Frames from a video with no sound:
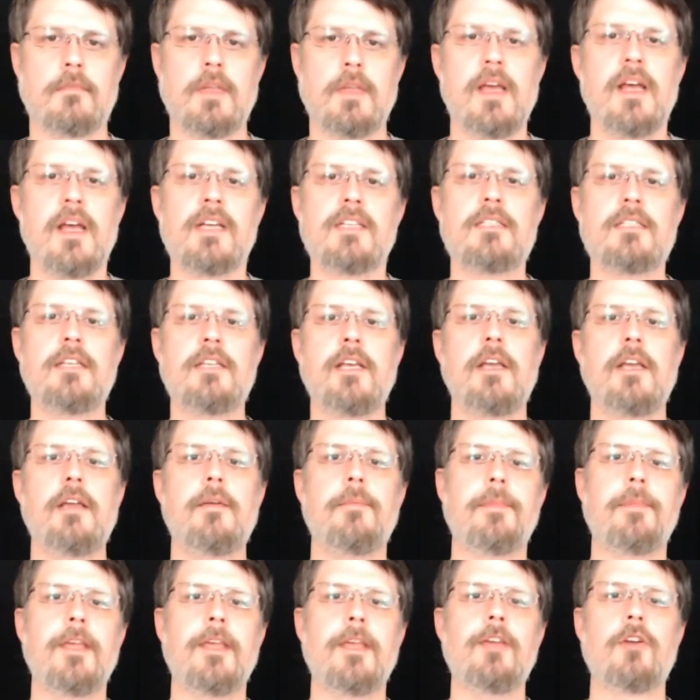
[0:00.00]

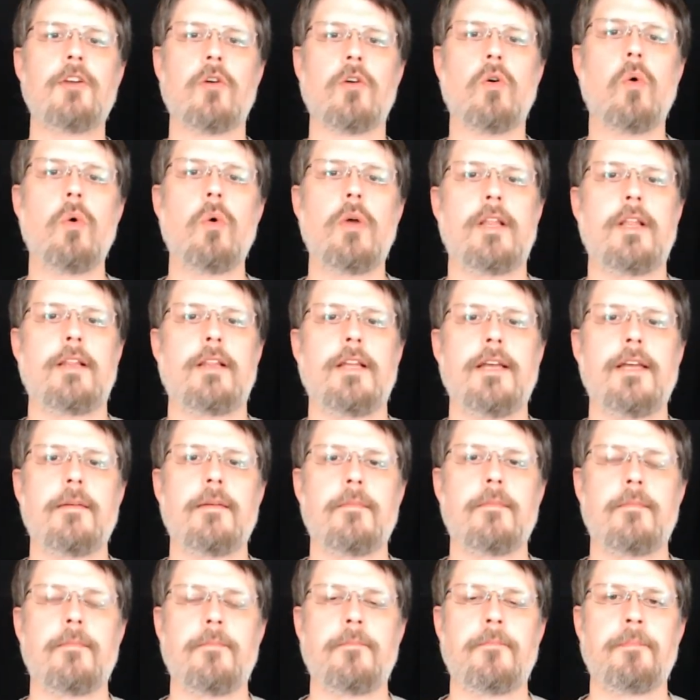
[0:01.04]
See, you're oily.
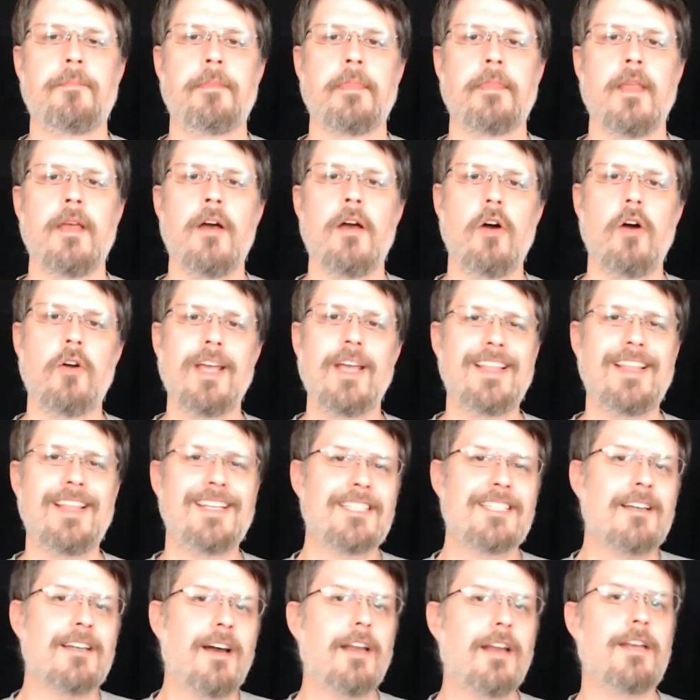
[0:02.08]
Okay,
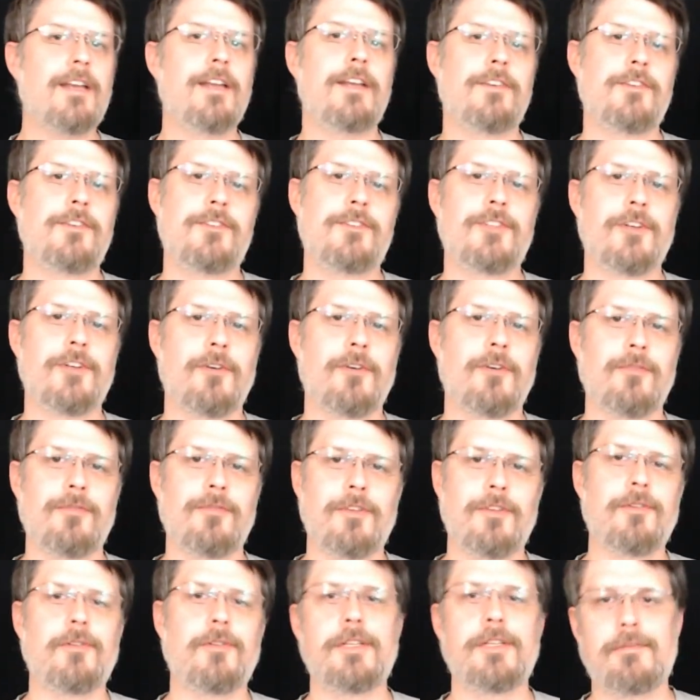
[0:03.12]
that's not an insult,
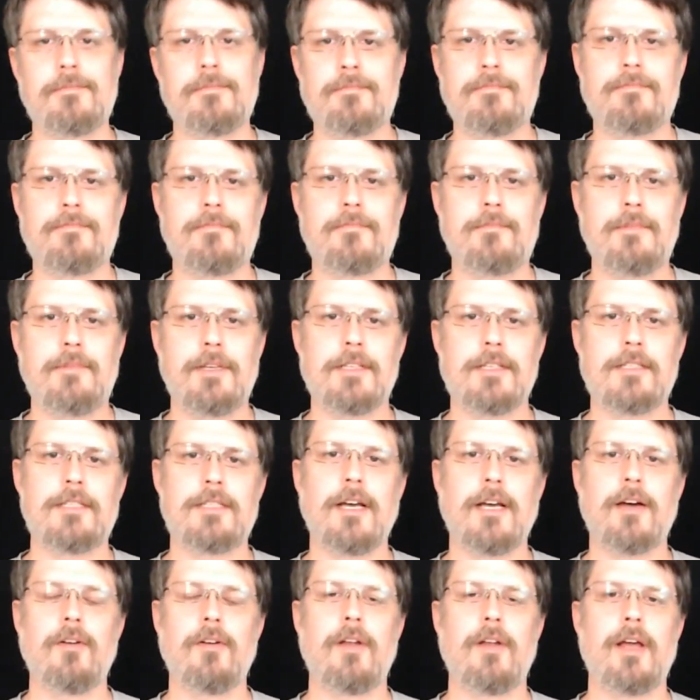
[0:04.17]
though it can
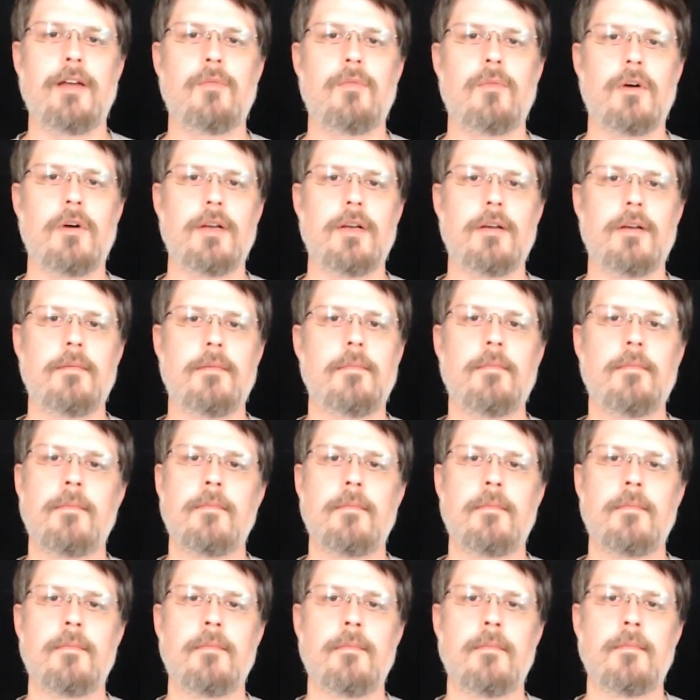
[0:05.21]
sound like one.
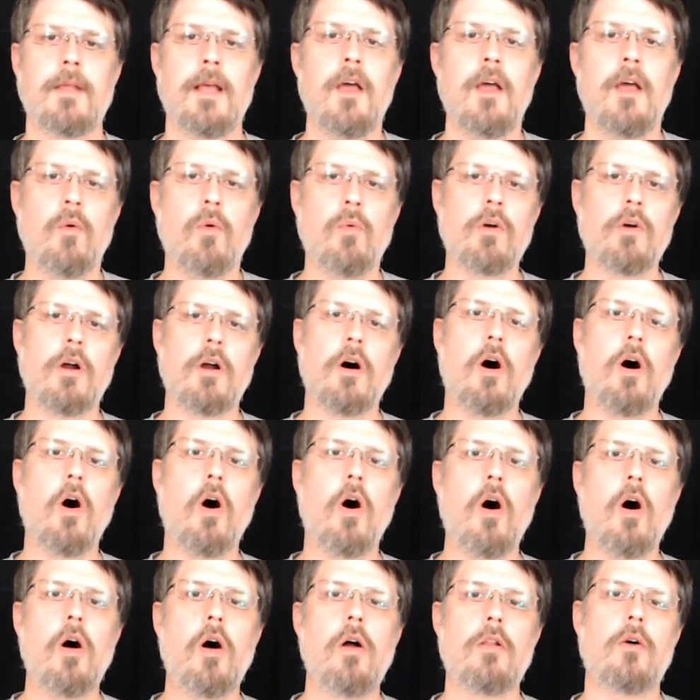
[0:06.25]
We're
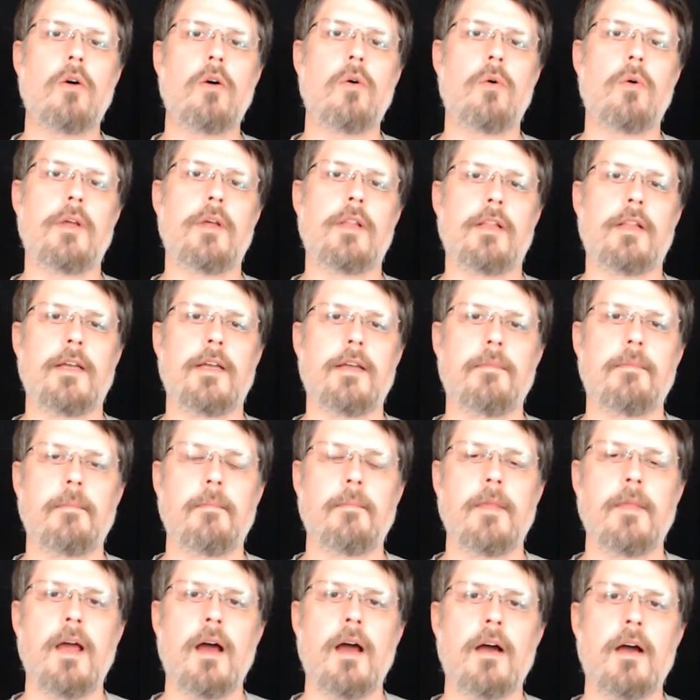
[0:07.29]
all oily.
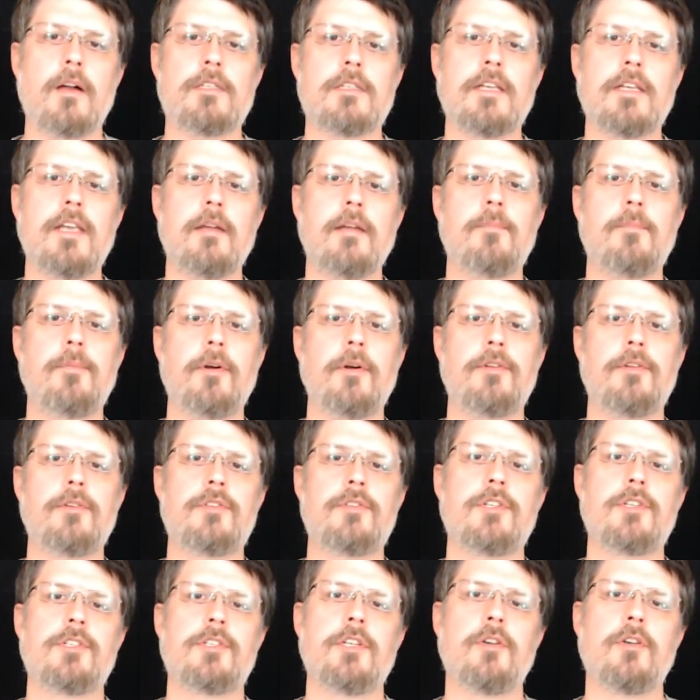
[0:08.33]
Our skin
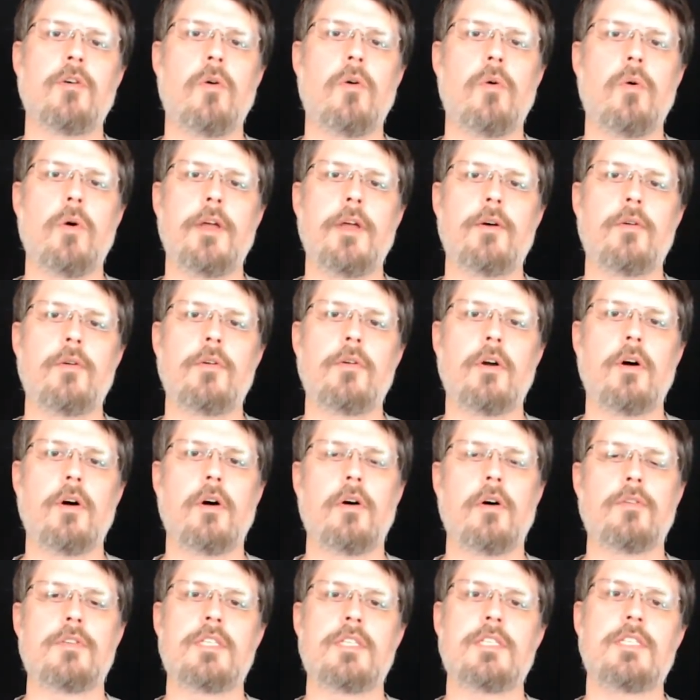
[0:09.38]
produces an oil
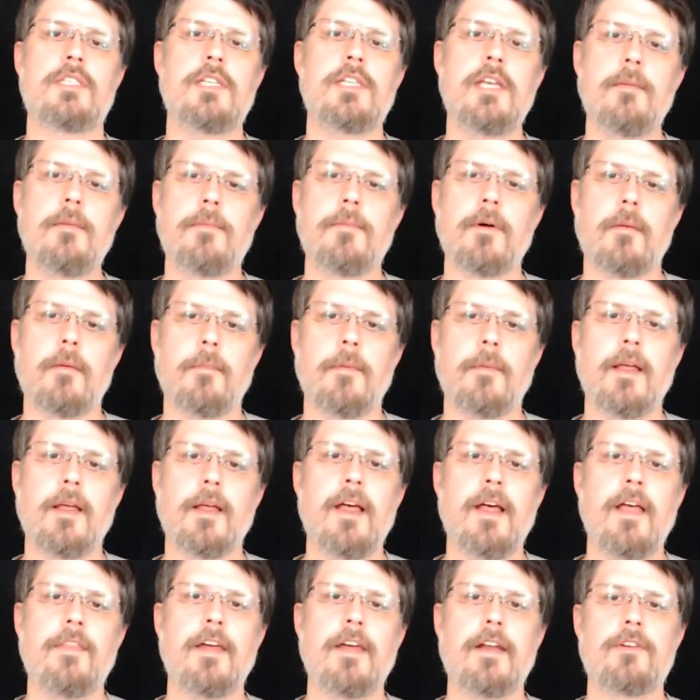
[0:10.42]
called sebum
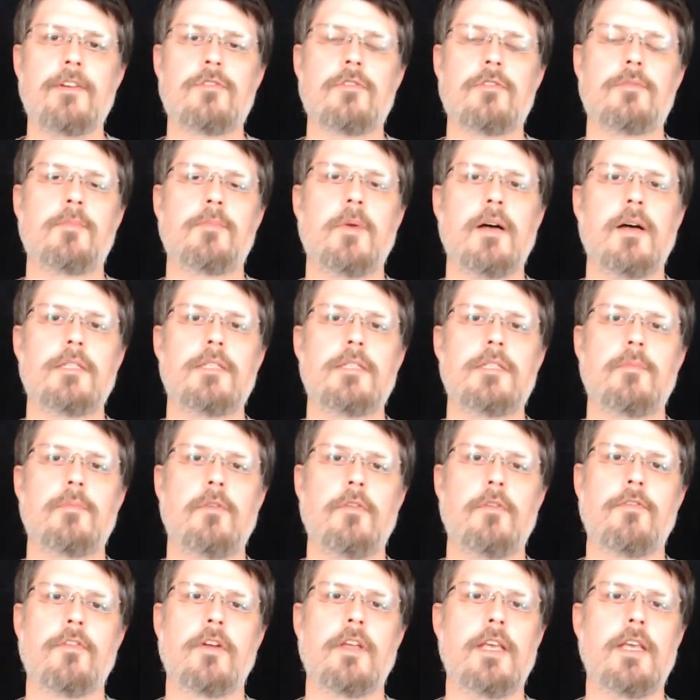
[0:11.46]
that is
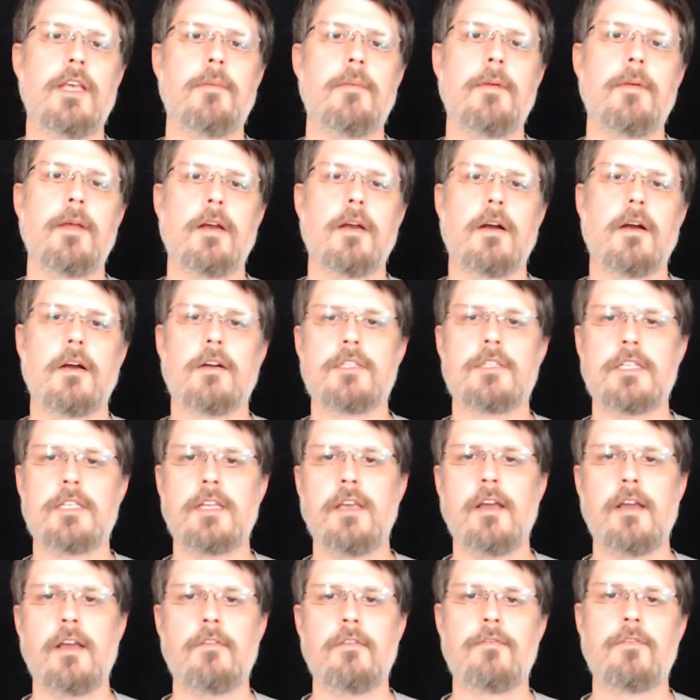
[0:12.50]
responsible for keeping our
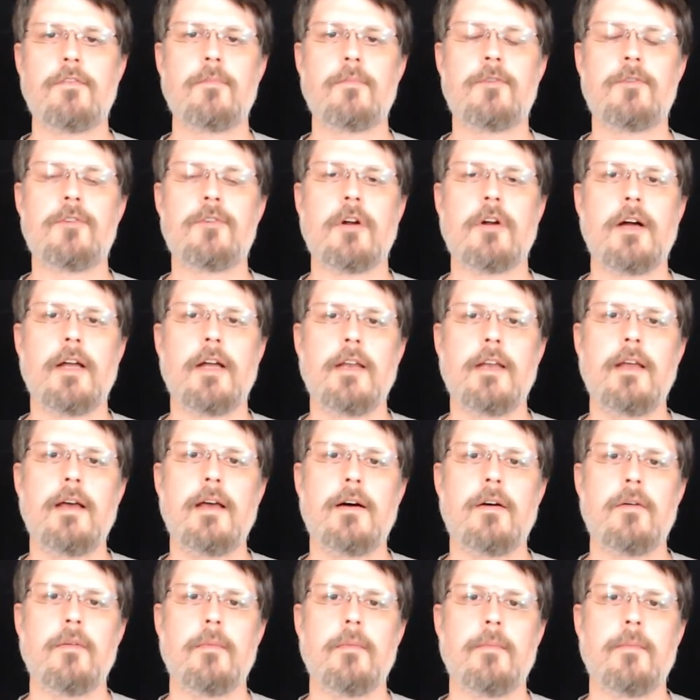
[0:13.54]
skin from drying out.